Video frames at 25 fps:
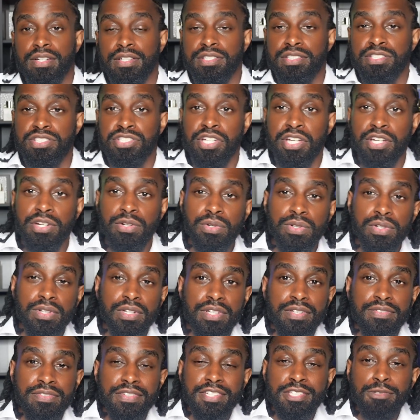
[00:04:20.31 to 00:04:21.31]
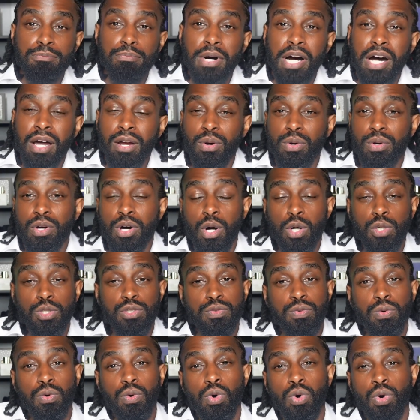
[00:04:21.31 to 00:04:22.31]
Generally, this bottle goes
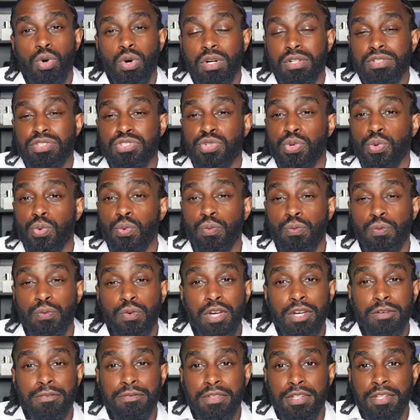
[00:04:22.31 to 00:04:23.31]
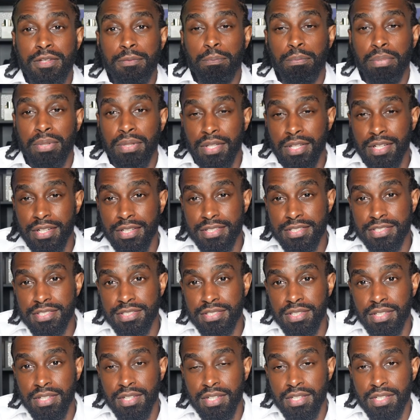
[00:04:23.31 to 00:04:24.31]
for 250 plus.